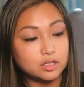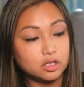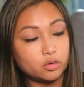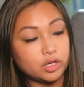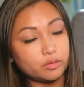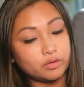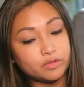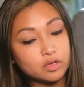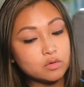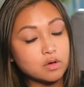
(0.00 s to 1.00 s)
Quick
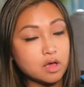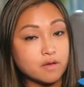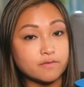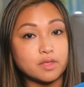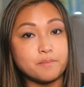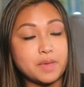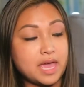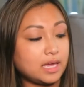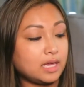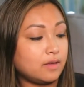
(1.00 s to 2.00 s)
review of the
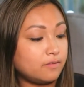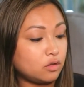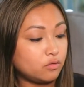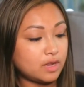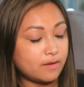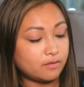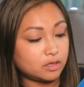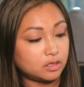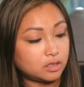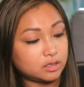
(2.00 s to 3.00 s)
Meg if you've never
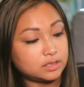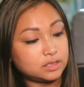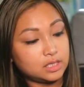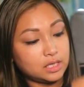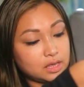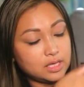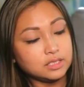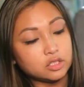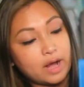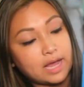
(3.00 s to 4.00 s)
seen
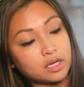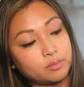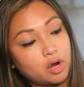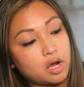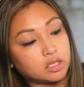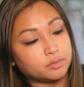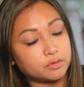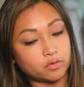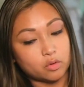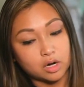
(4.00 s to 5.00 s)
this Kraken product
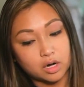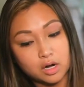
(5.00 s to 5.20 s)
before.